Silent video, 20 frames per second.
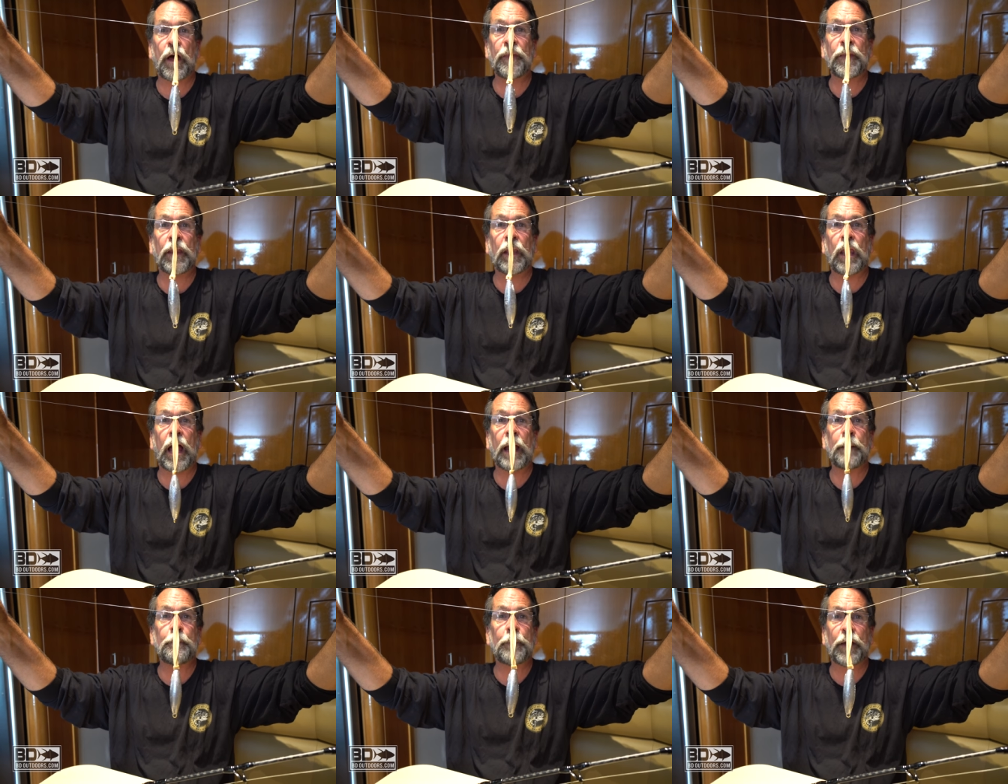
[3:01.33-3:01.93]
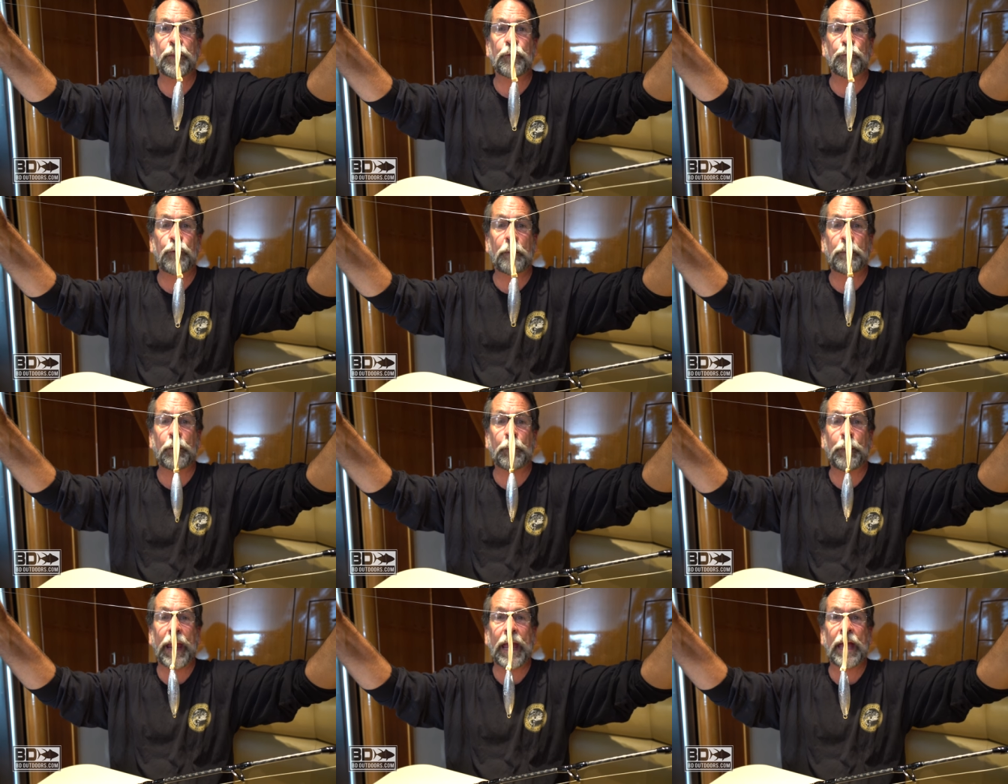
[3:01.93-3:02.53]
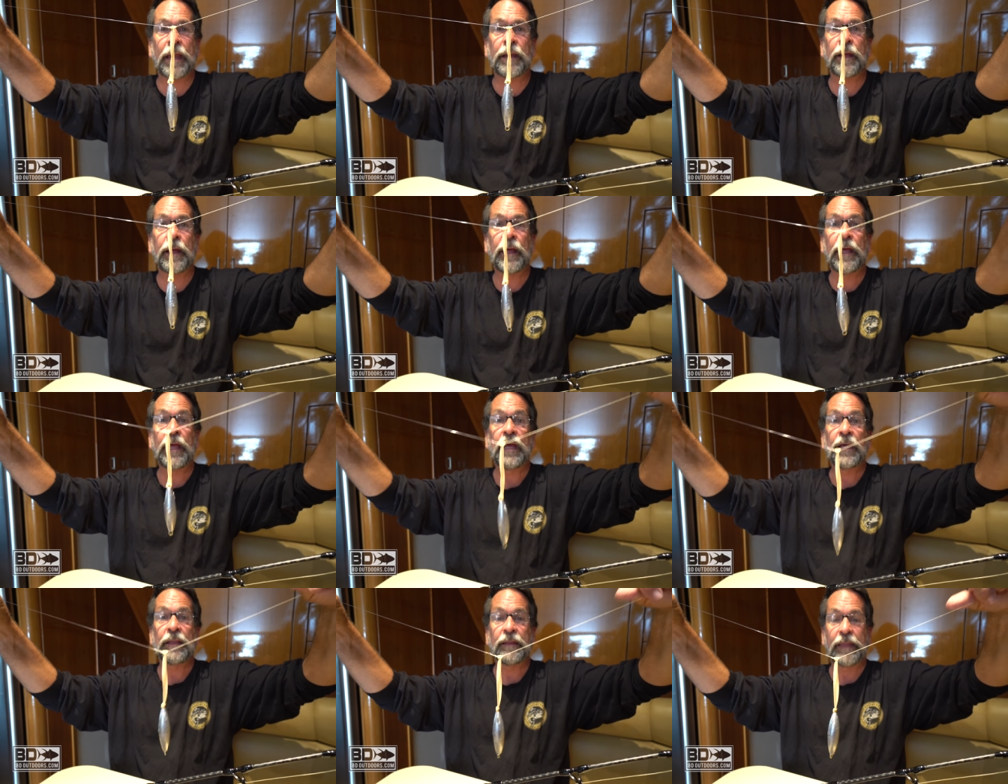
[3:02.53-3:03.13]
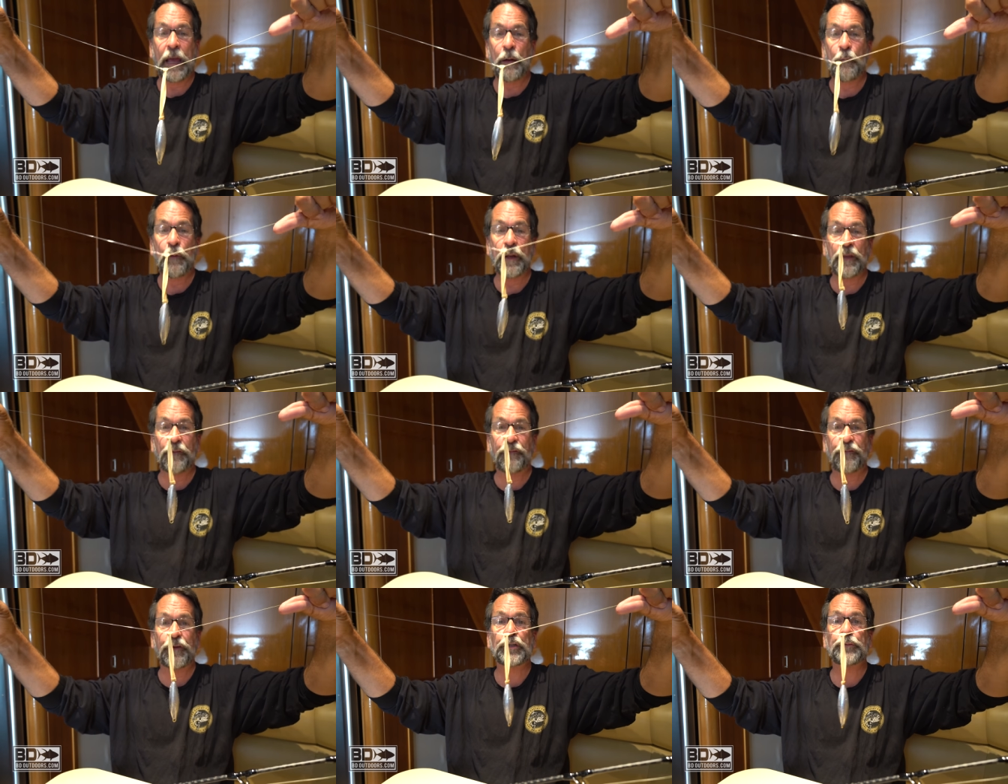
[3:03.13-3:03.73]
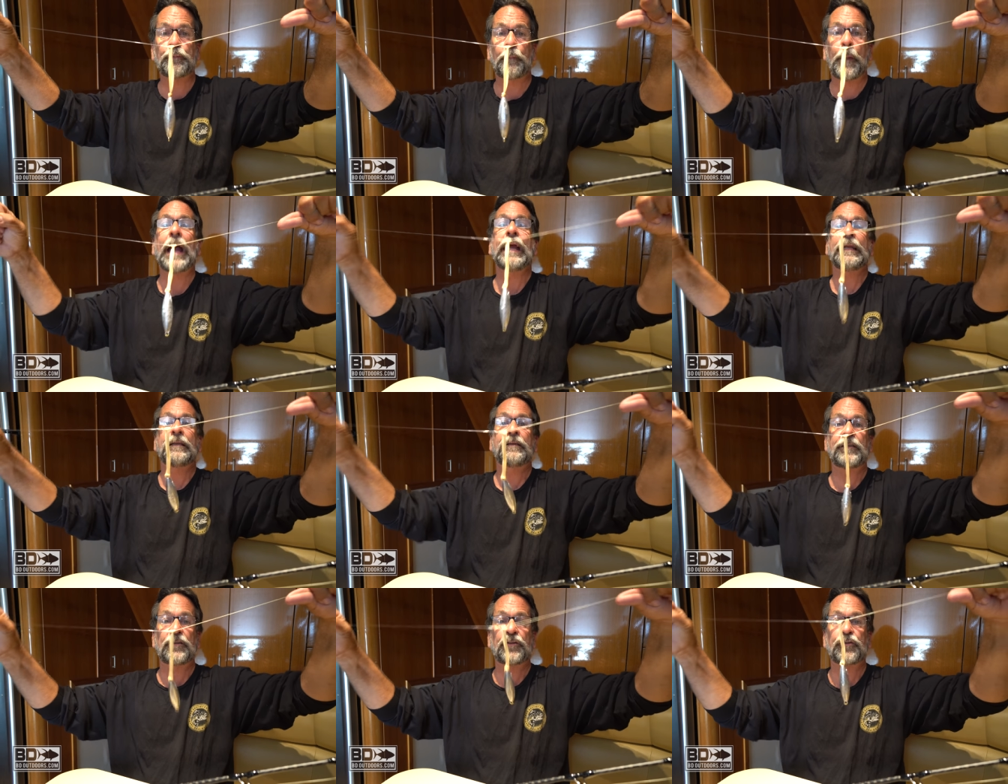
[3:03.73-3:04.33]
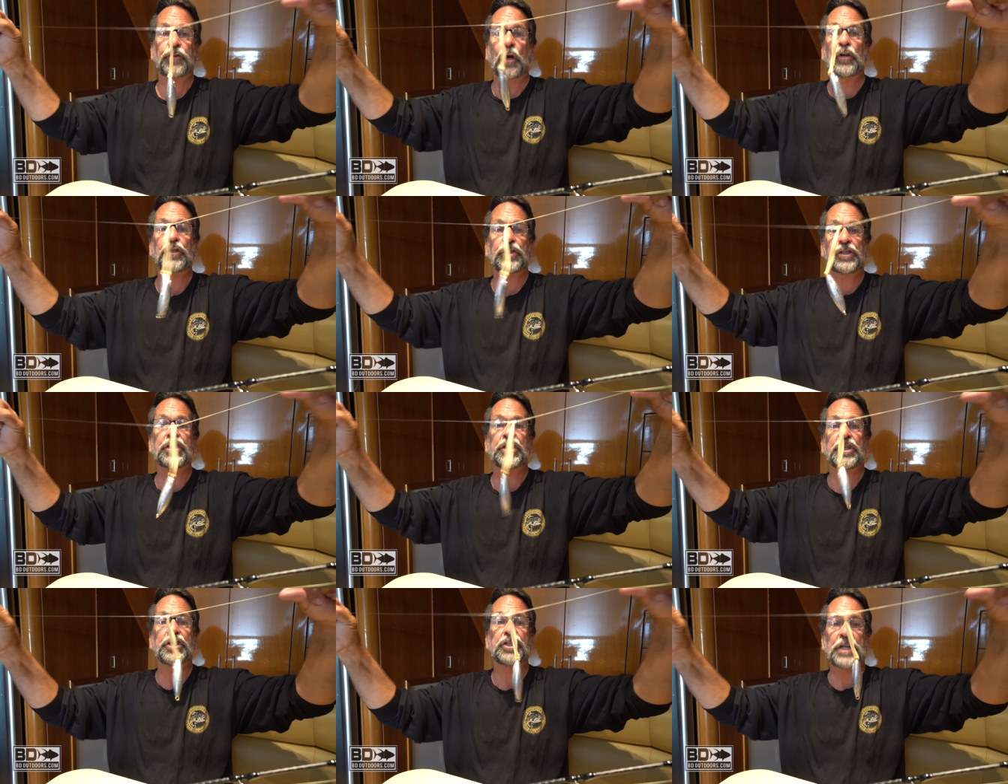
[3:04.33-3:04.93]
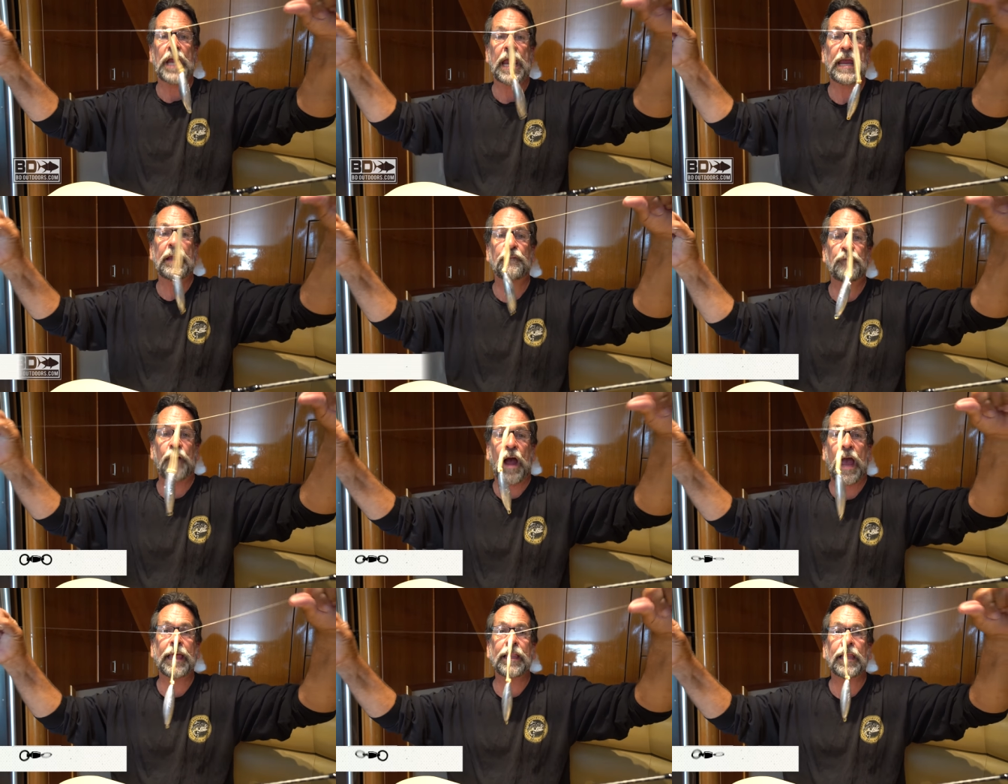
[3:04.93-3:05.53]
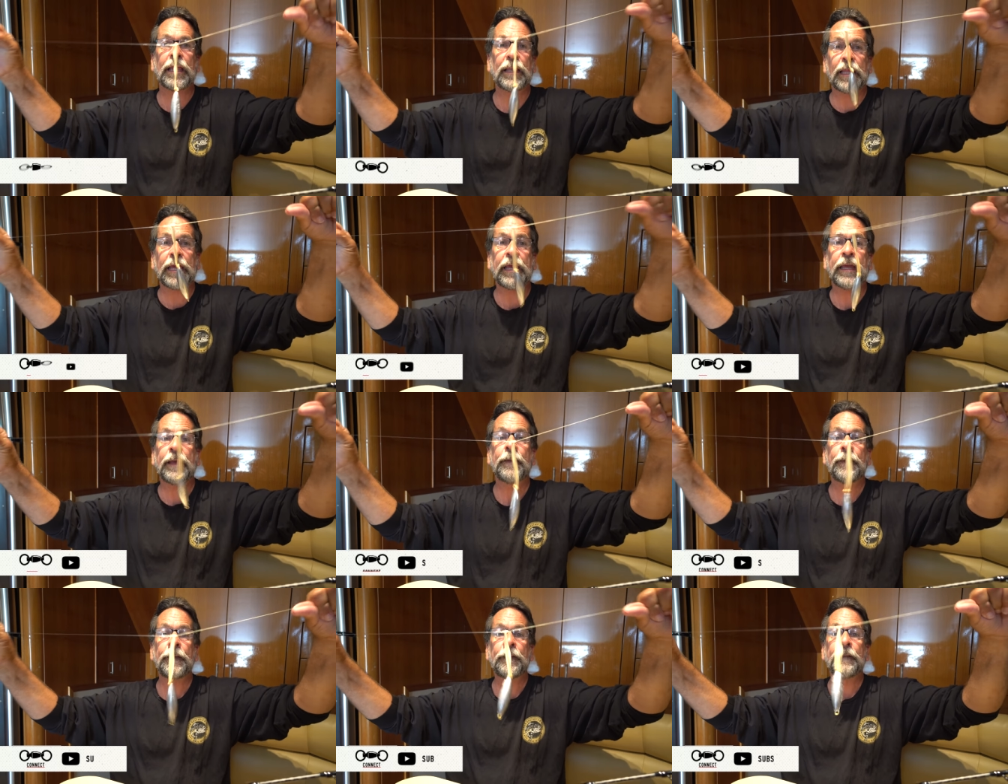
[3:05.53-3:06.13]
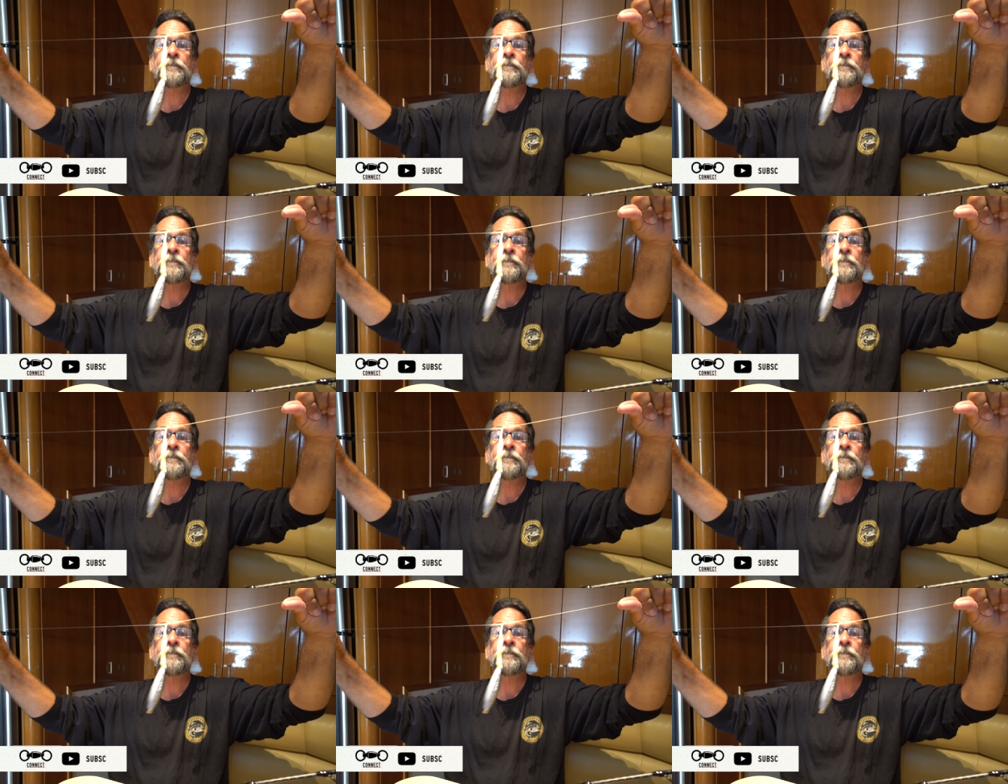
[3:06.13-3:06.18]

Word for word: on the line by the rubber band. Then when the fish bites, it starts to shake violently.